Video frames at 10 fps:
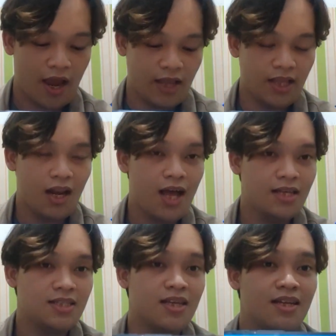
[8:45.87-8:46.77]
And the
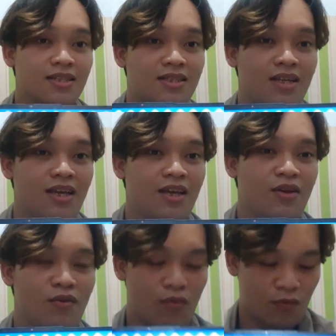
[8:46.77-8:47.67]
last C
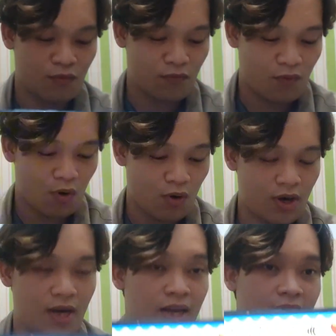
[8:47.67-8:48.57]
for